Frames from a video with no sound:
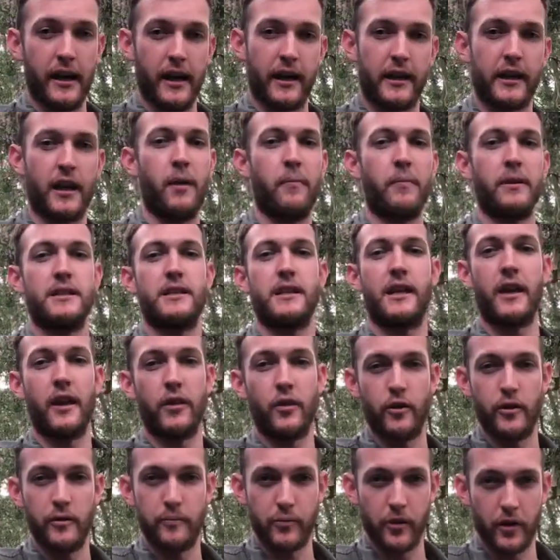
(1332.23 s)
coming
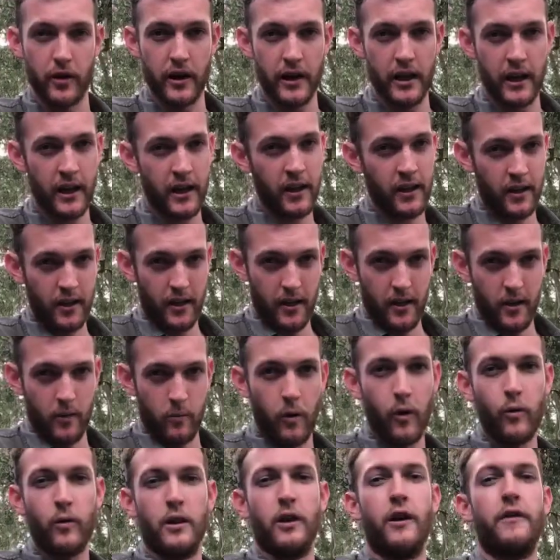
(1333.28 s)
together and breeding,
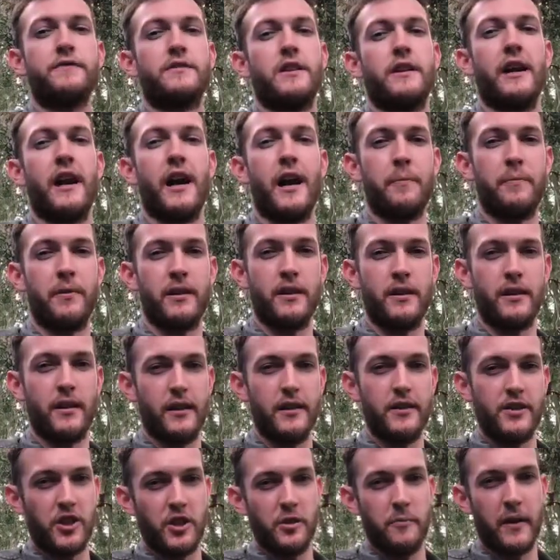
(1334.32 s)
what will often happen
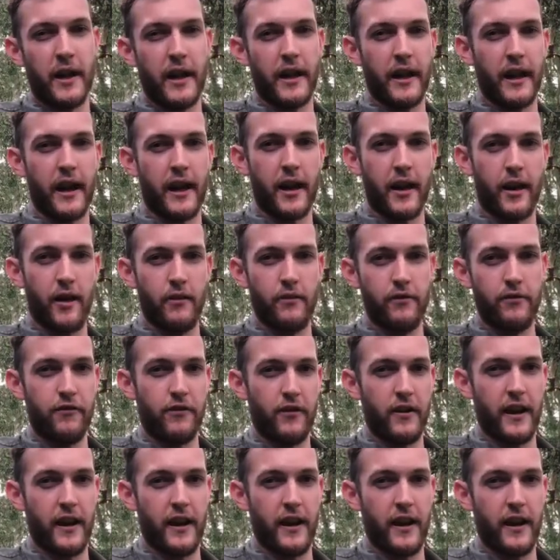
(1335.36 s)
is you may have